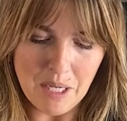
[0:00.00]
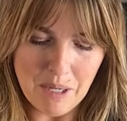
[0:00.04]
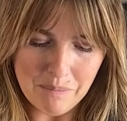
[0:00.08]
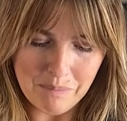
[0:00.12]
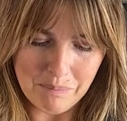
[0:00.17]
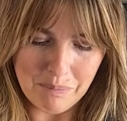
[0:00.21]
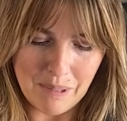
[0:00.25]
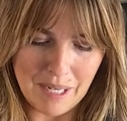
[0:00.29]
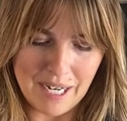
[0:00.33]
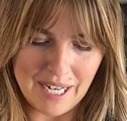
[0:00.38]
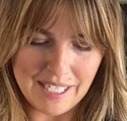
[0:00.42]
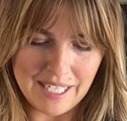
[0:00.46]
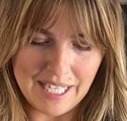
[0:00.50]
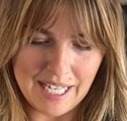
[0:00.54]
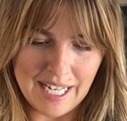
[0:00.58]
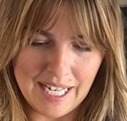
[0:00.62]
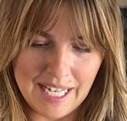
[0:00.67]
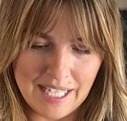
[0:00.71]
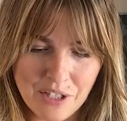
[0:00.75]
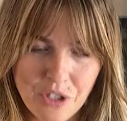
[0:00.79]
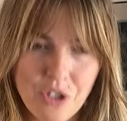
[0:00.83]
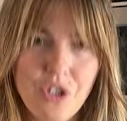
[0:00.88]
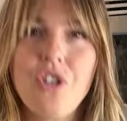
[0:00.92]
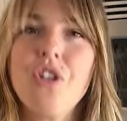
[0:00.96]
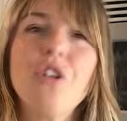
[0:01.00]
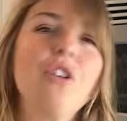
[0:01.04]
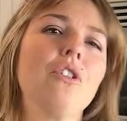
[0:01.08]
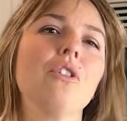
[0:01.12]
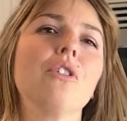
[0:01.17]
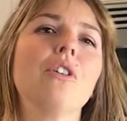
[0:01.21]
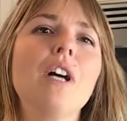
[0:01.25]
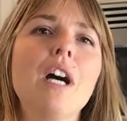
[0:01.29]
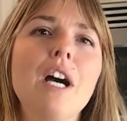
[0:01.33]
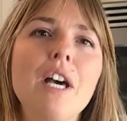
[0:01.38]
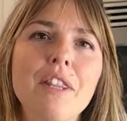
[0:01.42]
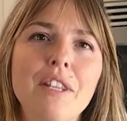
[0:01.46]
bread
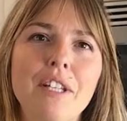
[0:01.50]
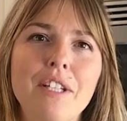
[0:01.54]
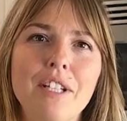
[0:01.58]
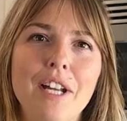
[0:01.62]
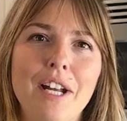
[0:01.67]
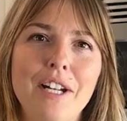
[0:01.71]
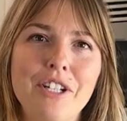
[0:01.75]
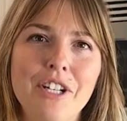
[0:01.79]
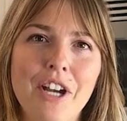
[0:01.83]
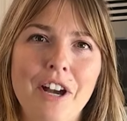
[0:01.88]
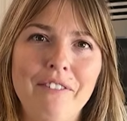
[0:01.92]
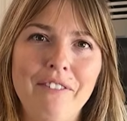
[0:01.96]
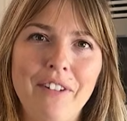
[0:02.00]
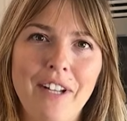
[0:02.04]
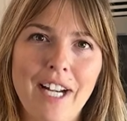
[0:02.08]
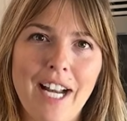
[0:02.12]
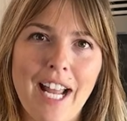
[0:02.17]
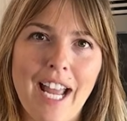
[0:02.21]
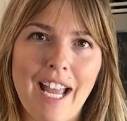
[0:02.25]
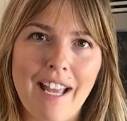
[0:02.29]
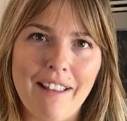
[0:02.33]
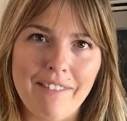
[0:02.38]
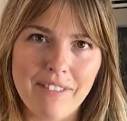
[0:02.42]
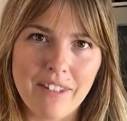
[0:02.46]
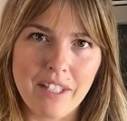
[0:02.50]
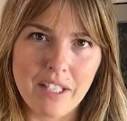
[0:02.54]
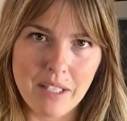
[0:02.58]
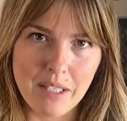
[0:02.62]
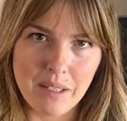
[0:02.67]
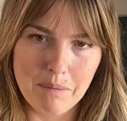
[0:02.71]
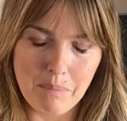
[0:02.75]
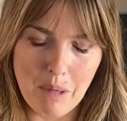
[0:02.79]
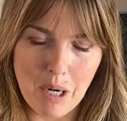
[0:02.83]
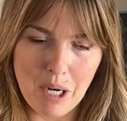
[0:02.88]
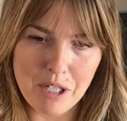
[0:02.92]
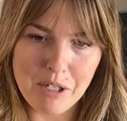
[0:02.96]
into the Dutch oven and
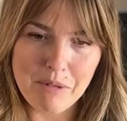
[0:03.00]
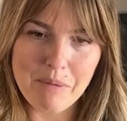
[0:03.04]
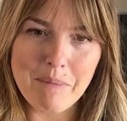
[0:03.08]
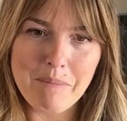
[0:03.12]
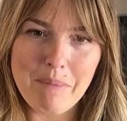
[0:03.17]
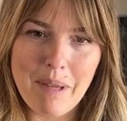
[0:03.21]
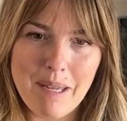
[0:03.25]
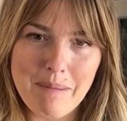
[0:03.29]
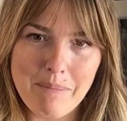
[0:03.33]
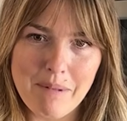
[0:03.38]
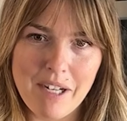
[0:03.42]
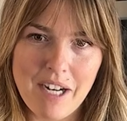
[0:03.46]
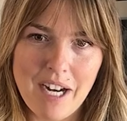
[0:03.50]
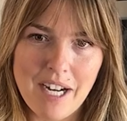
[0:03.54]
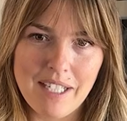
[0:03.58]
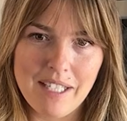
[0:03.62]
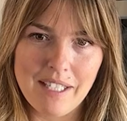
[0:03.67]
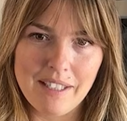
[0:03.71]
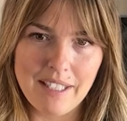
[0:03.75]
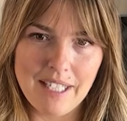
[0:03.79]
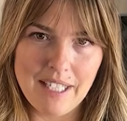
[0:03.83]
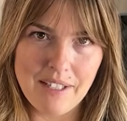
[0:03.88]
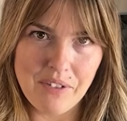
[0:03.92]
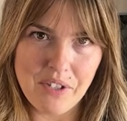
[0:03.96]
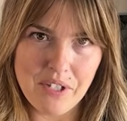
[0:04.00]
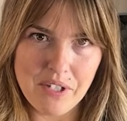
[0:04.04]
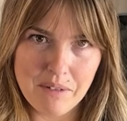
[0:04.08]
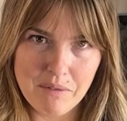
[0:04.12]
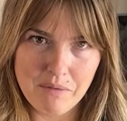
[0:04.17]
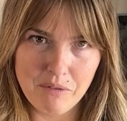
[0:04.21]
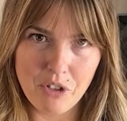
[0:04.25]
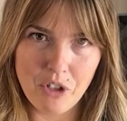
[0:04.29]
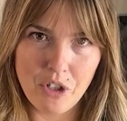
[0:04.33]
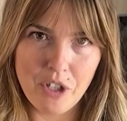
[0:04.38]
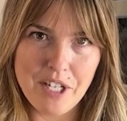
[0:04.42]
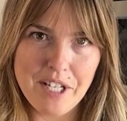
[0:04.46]
the parchment paper kind of leaves
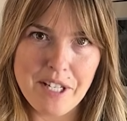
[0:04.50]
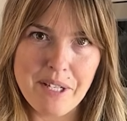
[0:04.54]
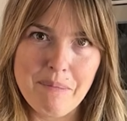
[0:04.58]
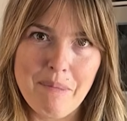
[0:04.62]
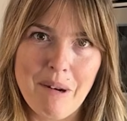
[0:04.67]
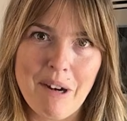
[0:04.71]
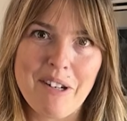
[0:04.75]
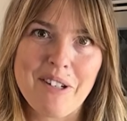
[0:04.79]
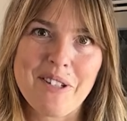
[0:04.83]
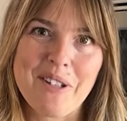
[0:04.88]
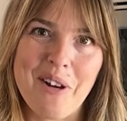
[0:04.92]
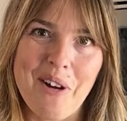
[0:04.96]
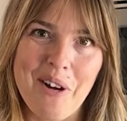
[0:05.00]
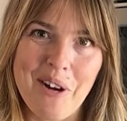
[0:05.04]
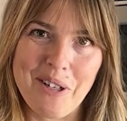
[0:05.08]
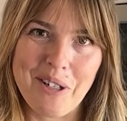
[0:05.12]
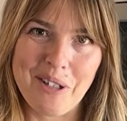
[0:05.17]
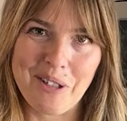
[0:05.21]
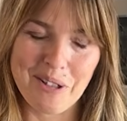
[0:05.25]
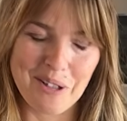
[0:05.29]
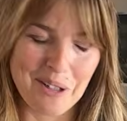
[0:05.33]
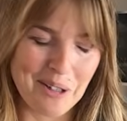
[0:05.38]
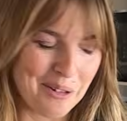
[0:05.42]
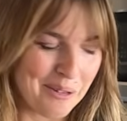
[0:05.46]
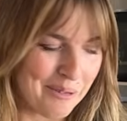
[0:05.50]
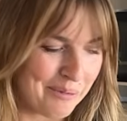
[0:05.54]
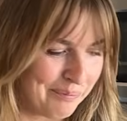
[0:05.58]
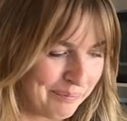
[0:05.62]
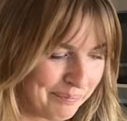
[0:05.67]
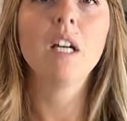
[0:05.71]
crease marks on your dough.